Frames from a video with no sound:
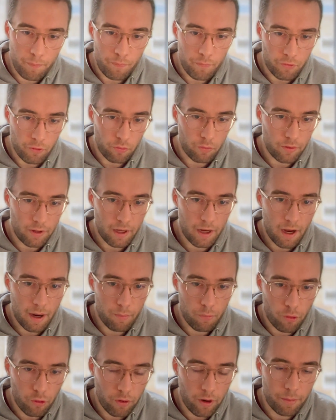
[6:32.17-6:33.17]
So they are
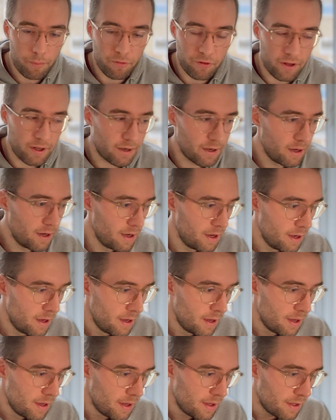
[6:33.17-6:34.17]

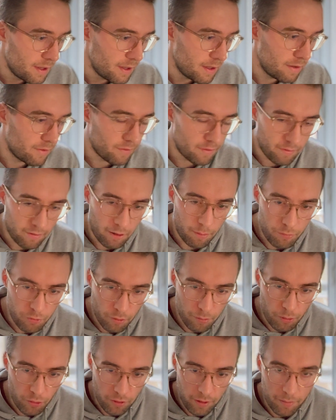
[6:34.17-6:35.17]
it's computer
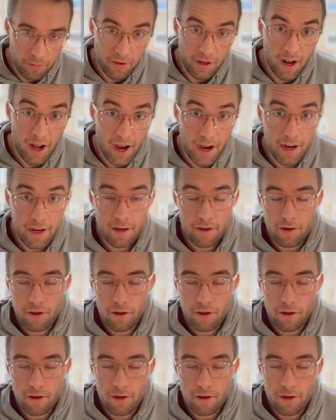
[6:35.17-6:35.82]
programs that hide